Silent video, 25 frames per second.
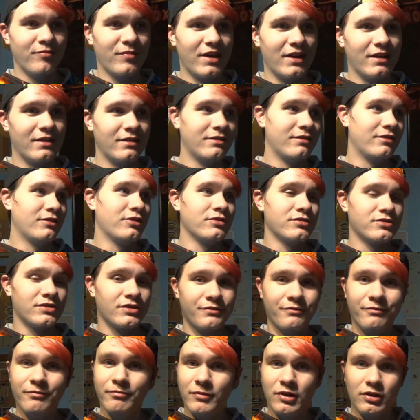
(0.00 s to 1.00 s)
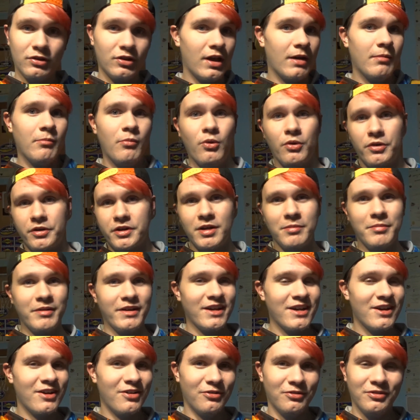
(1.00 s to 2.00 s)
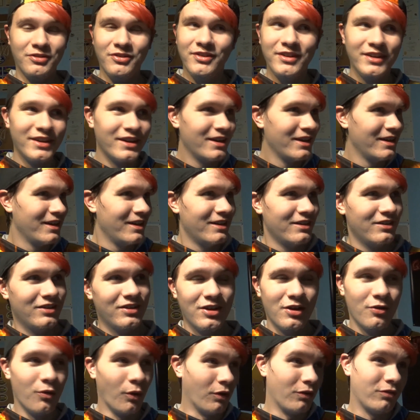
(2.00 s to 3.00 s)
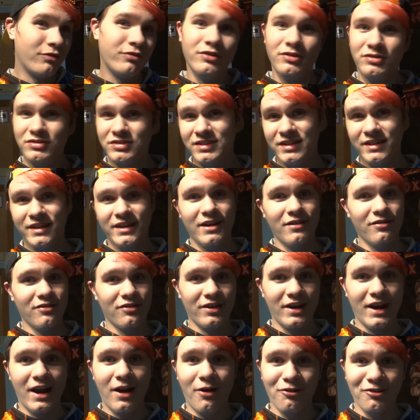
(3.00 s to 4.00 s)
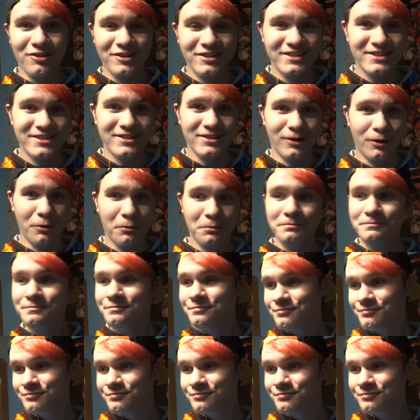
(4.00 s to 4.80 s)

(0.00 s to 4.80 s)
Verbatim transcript: And there's a, a lot more coming out, well, it feels like every hour. So